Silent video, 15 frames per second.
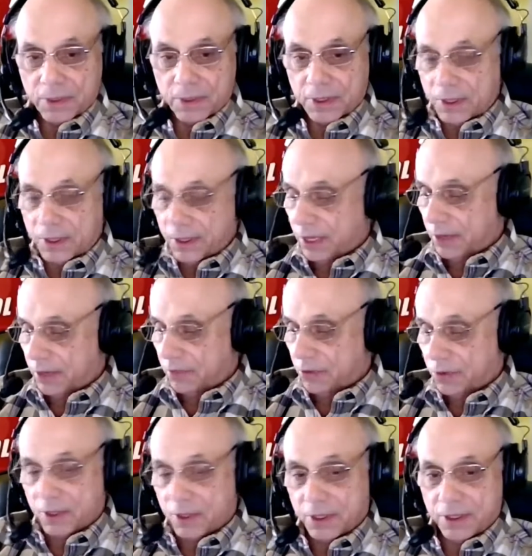
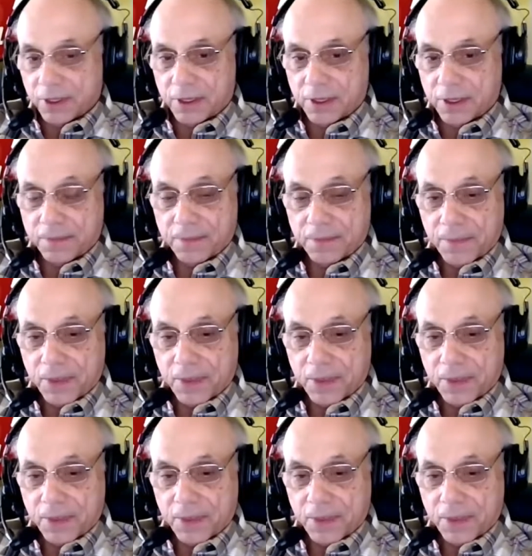after the